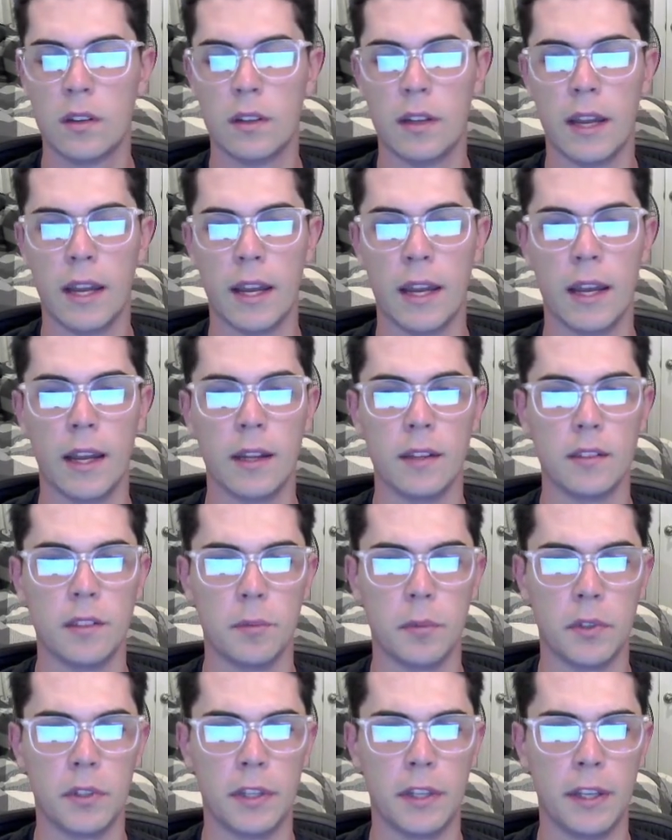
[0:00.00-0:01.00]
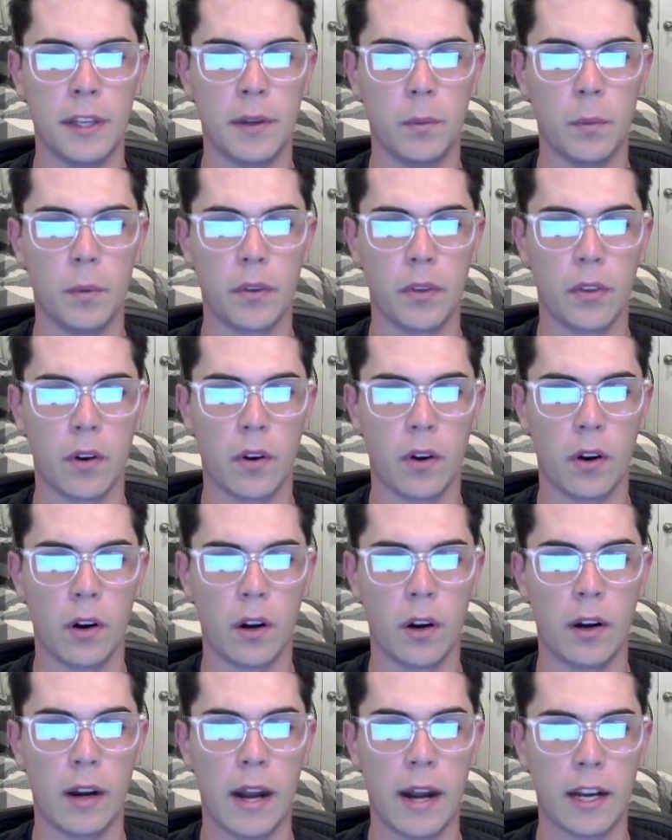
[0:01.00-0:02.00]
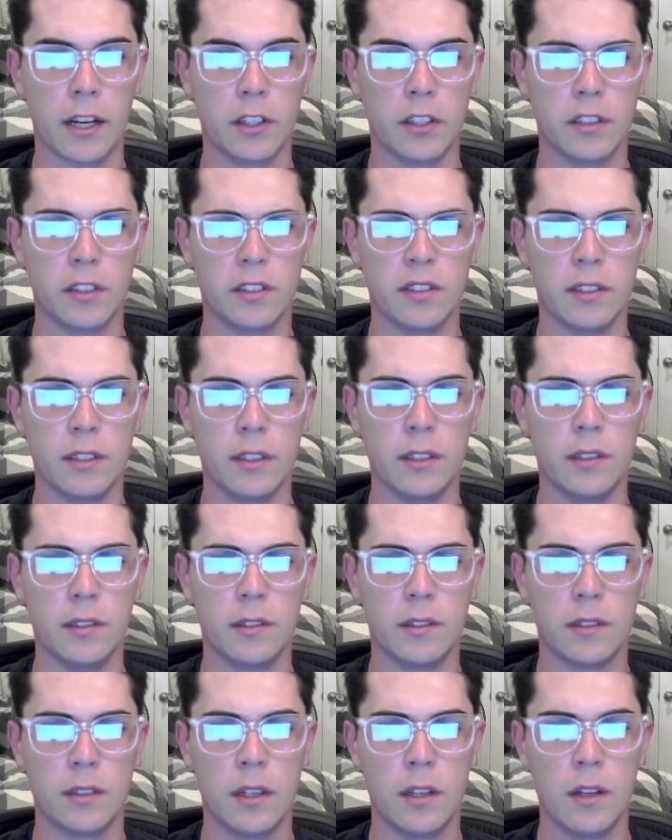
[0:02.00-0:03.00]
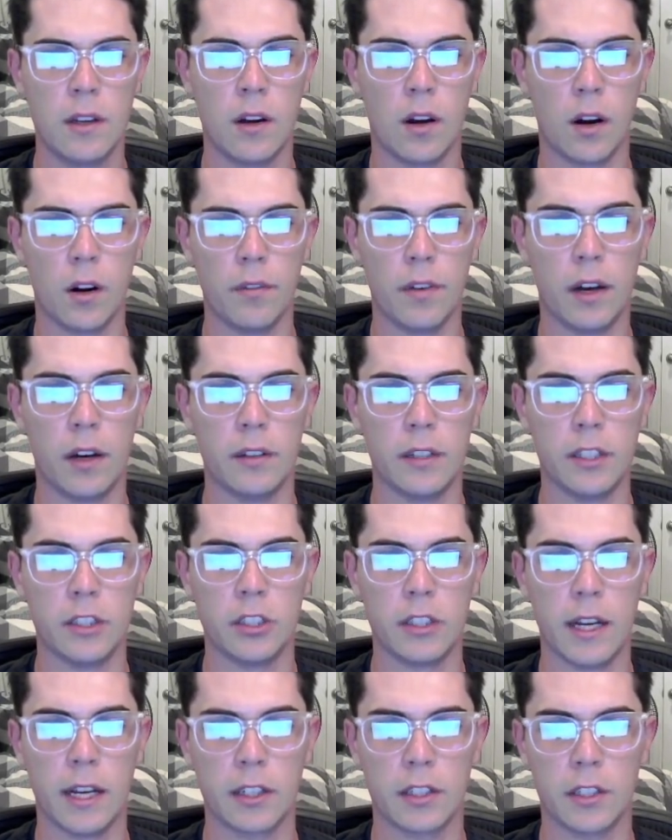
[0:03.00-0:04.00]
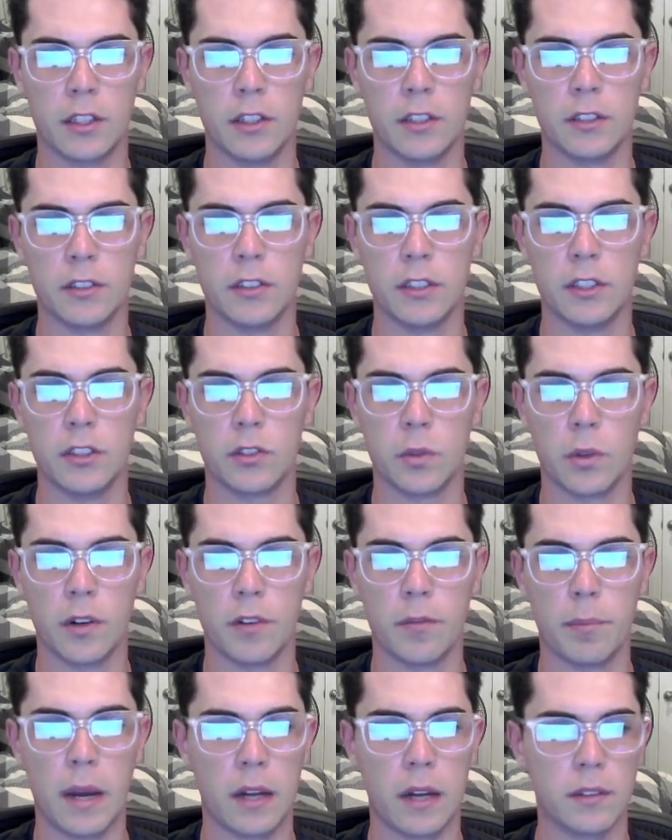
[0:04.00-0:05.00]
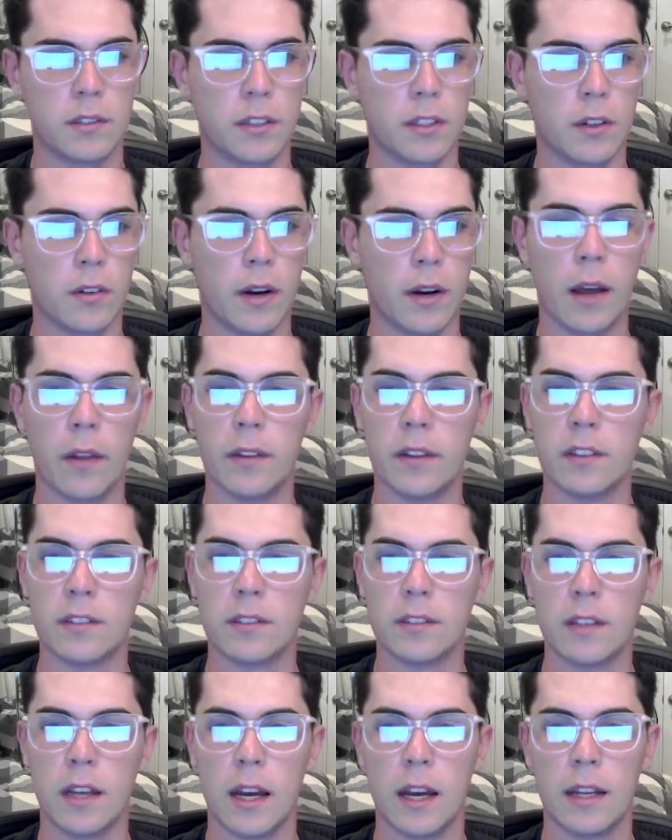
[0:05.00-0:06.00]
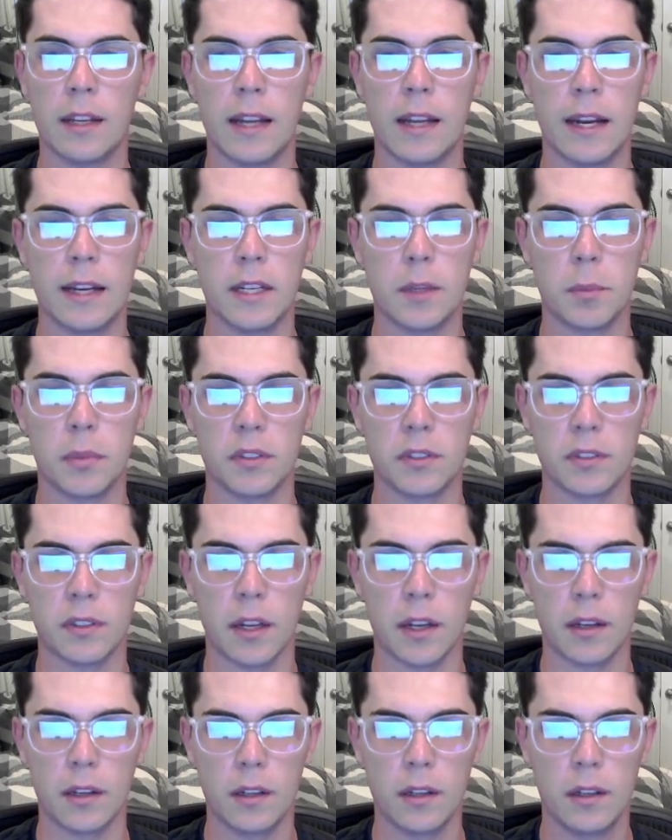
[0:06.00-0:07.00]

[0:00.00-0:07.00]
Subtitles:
And similarly with our accuracies, our validation accuracy is sort of bouncing around this 90%